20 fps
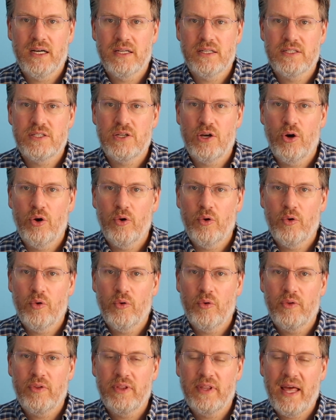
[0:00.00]

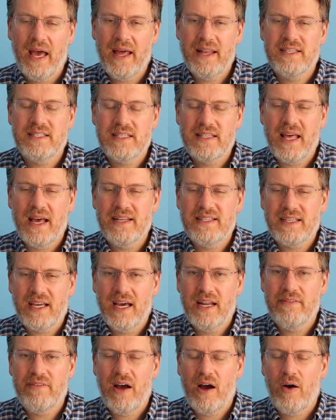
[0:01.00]
So that's
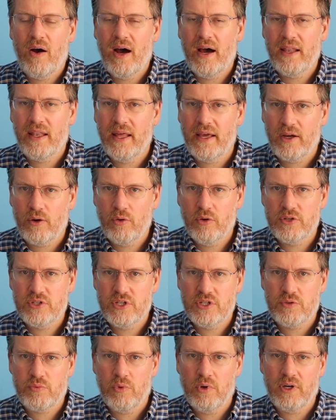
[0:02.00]
kind of how online
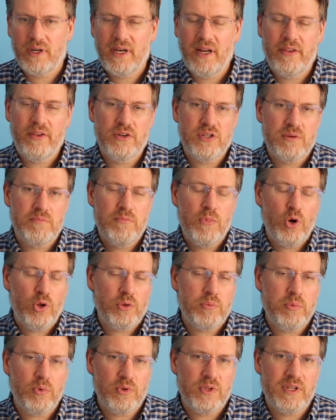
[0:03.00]
courses work. Now there's
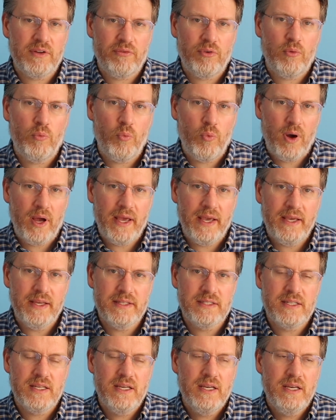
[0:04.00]
multiple different
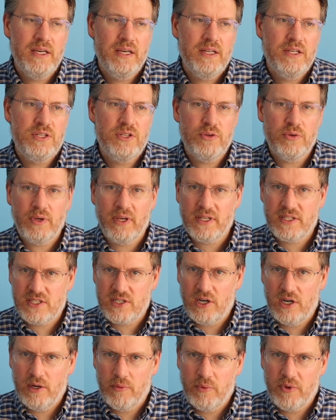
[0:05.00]
ways to get
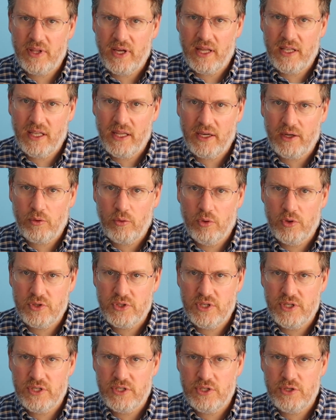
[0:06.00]
started with online
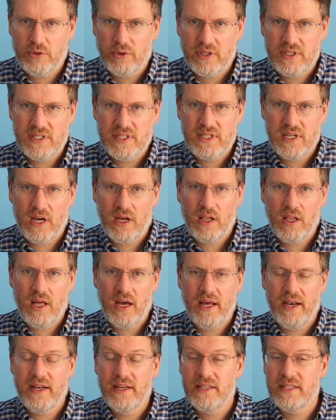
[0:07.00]
courses. You can sell
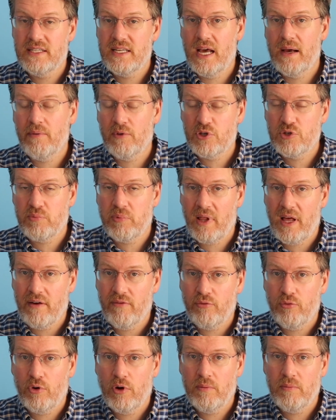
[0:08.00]
on an established
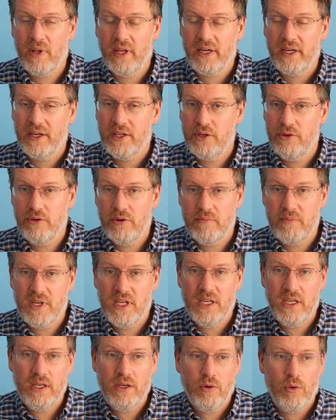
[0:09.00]
platform like a
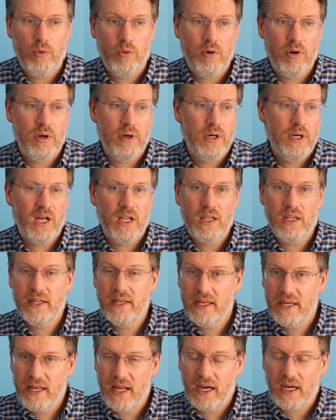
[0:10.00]
Udemy or a
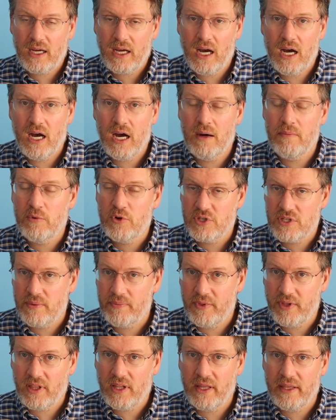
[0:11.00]
lynda.com or
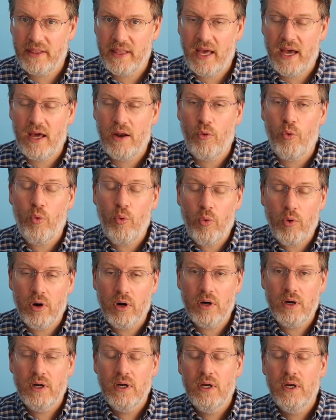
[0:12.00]
something like that.
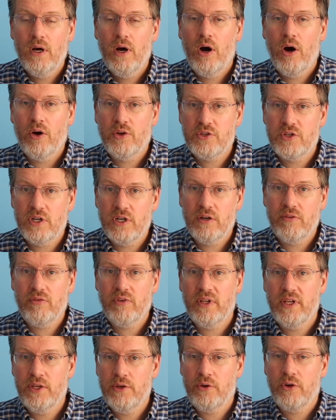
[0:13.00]
Or
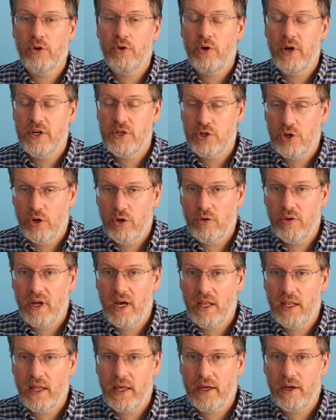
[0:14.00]
alternatively, you can create your own
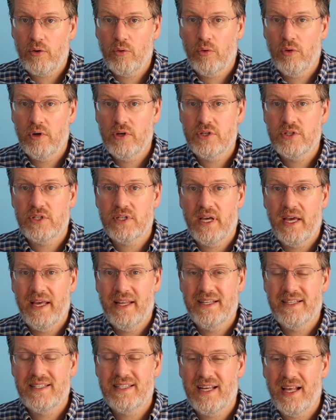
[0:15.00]
online course
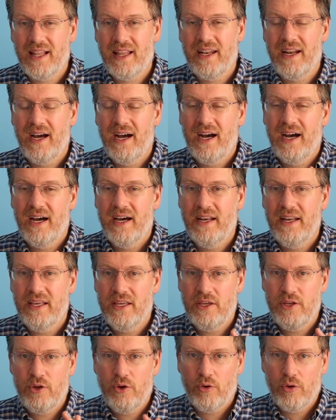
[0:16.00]
and sell it on
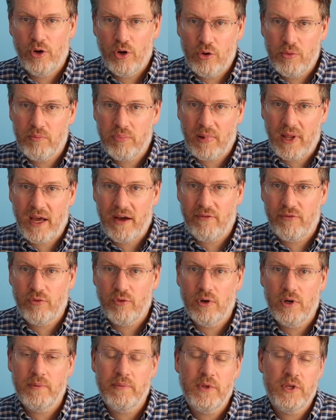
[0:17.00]
your own
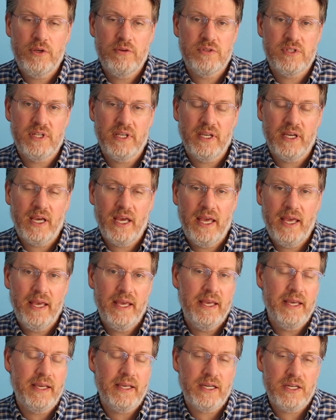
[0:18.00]
platform using
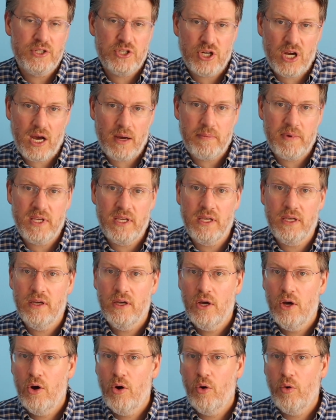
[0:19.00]
a Kajabi
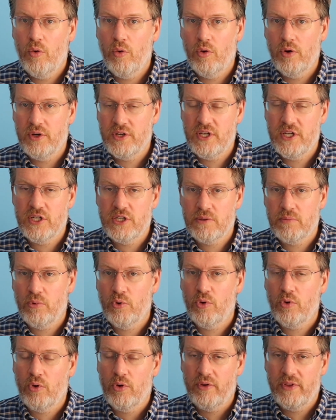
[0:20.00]
or Teachable
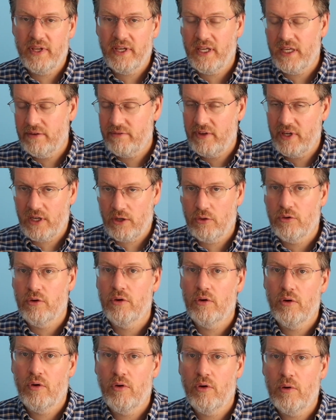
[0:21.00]
or Thinkific
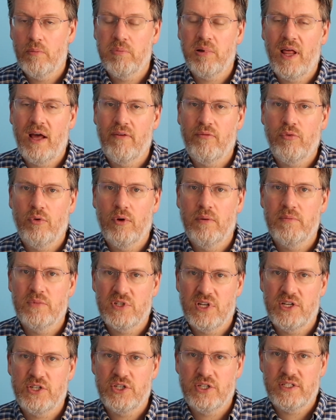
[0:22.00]
or platform
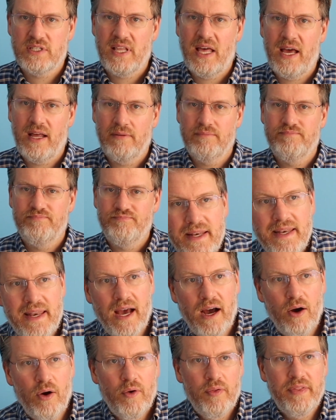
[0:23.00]
such as that.
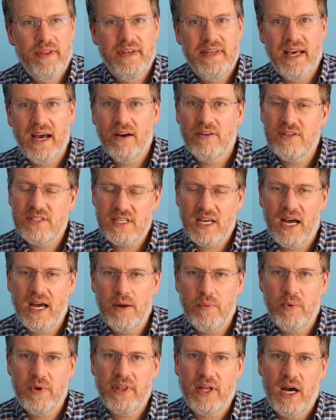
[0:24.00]
Now, the
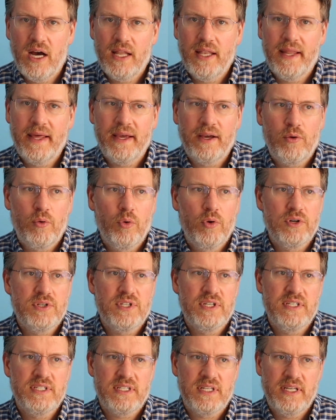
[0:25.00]
downside with online
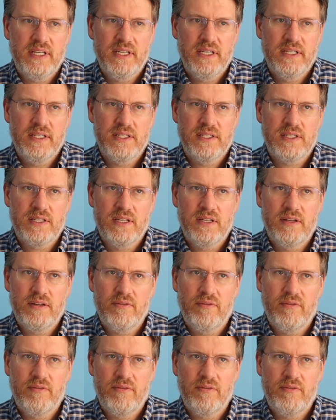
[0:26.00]
courses is